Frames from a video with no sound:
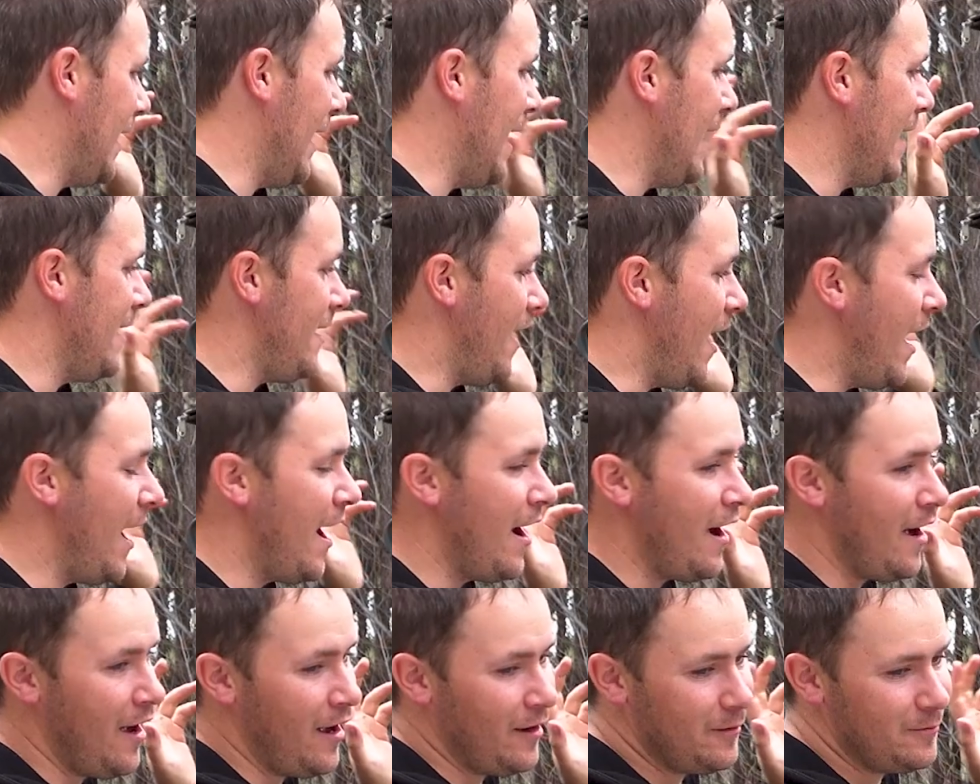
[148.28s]
they
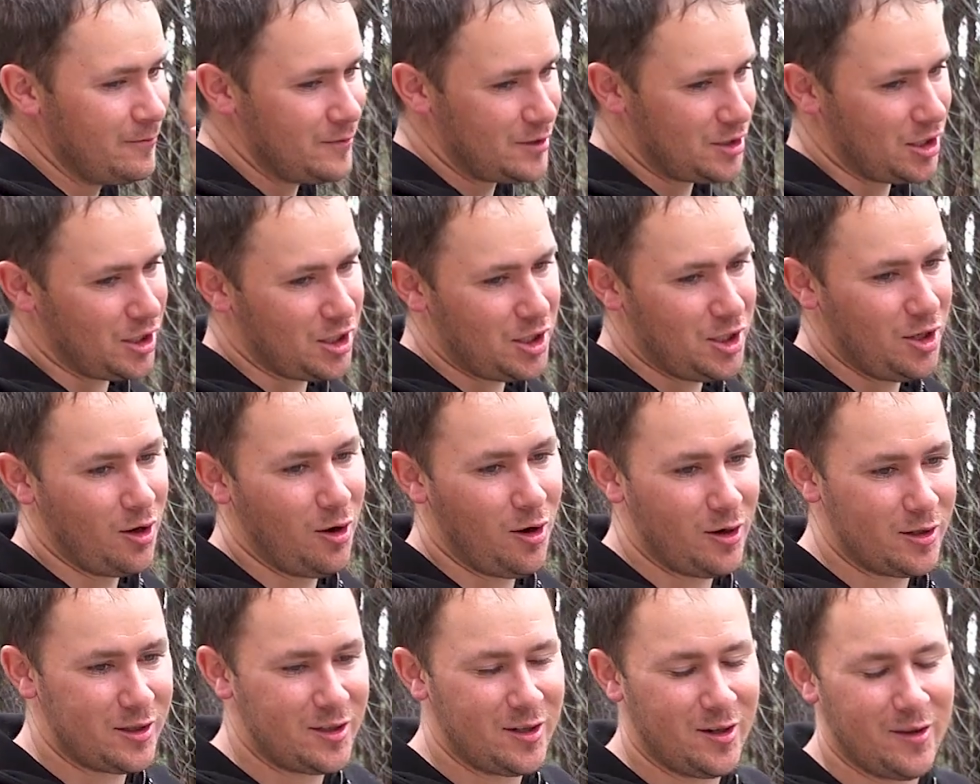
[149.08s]
are
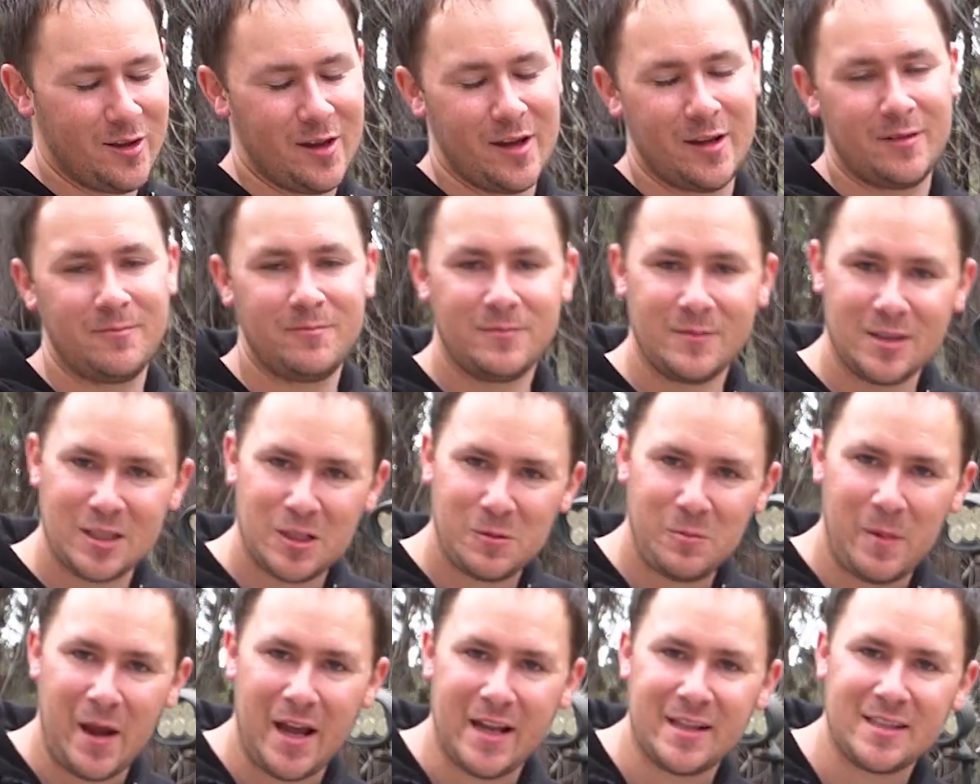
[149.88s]
secured to the
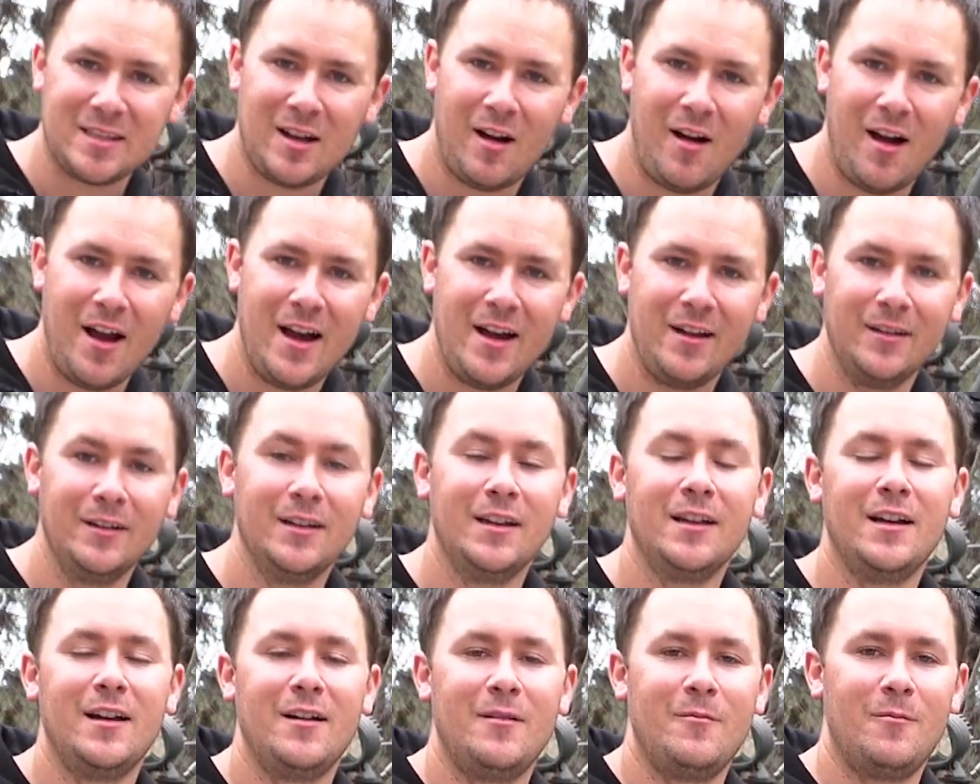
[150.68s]
spare tyre
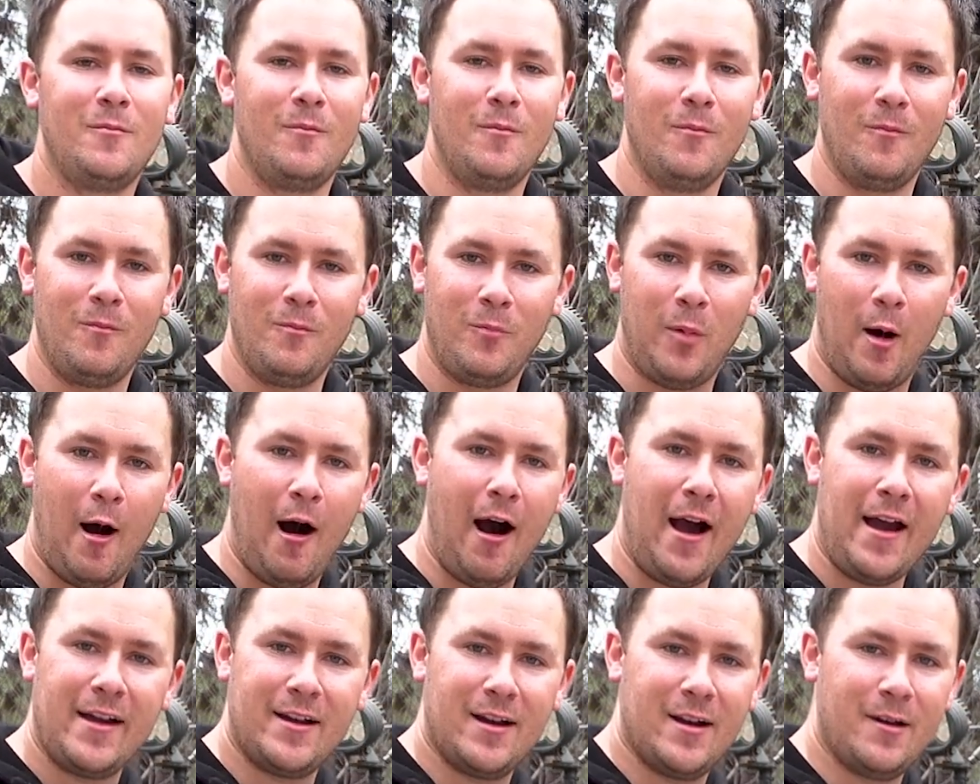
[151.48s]

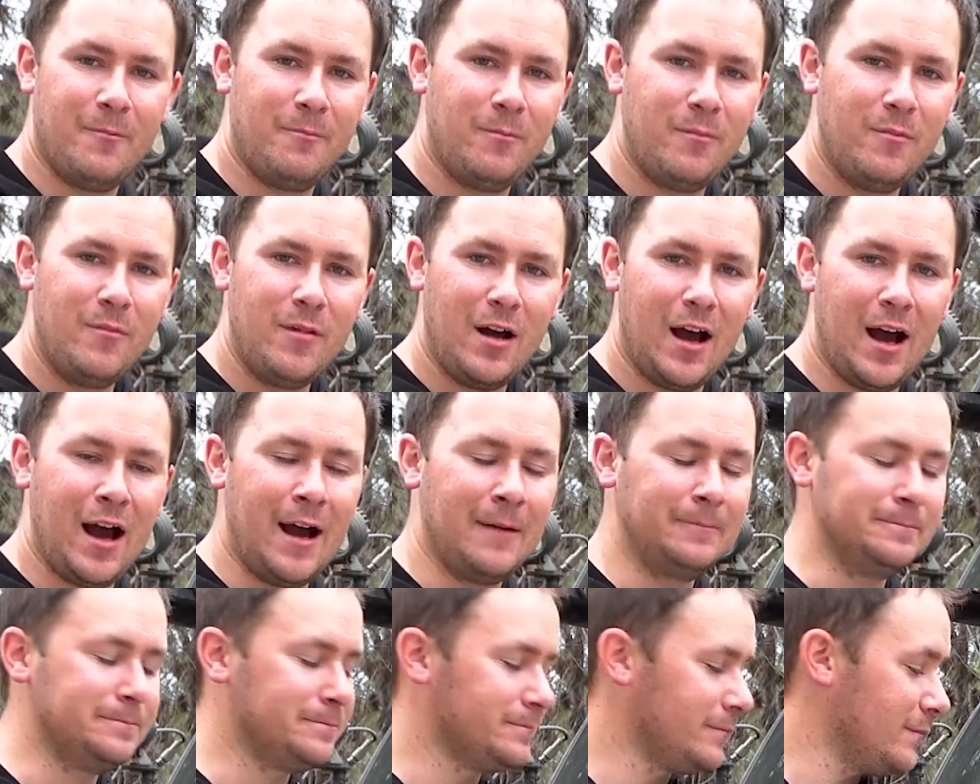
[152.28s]
by
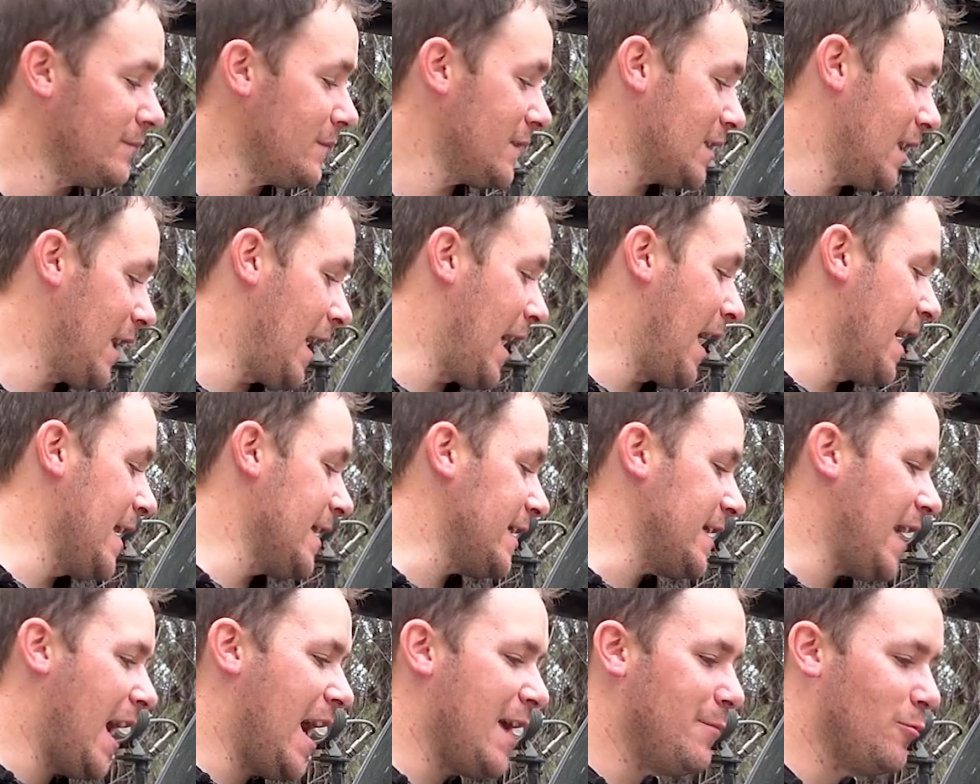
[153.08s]
a
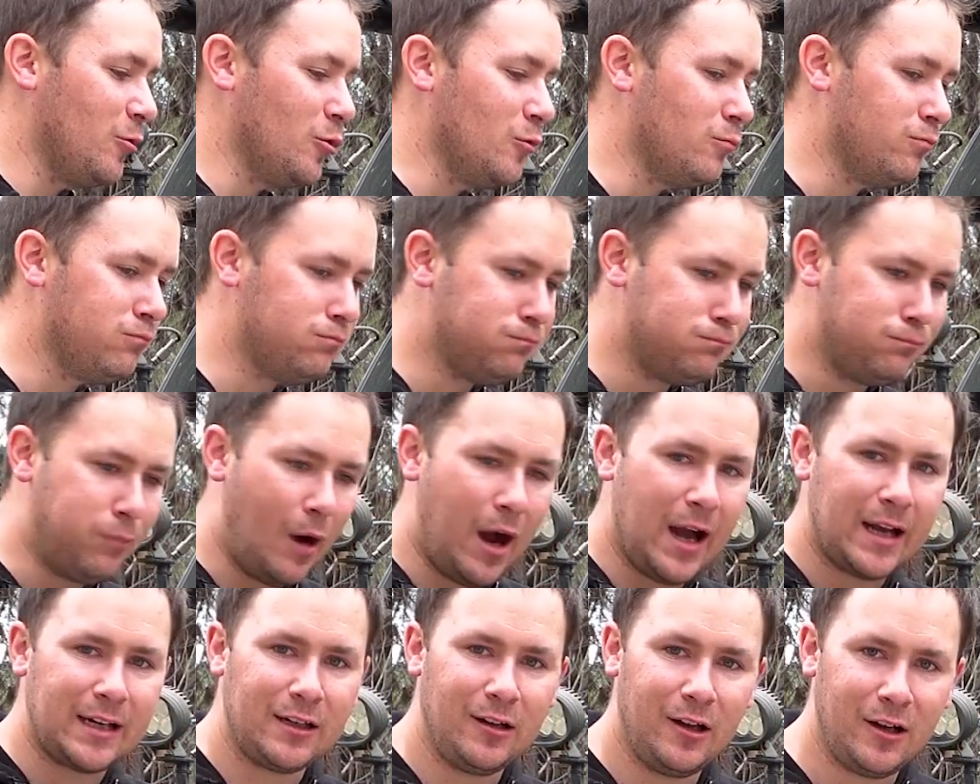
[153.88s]
cable
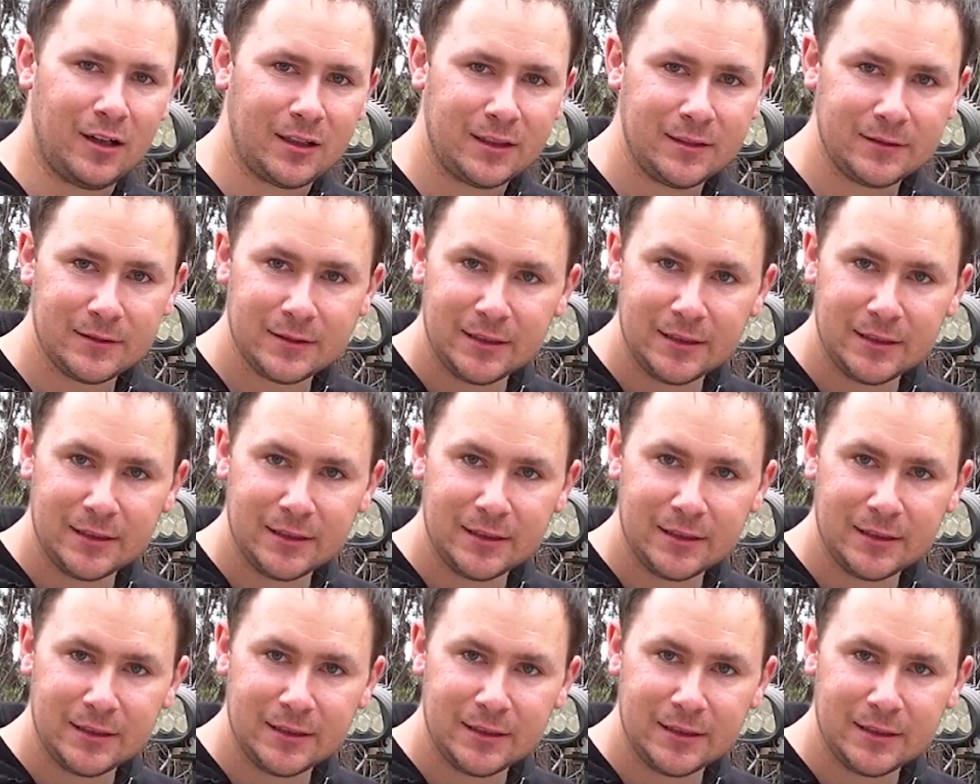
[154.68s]
bike lock.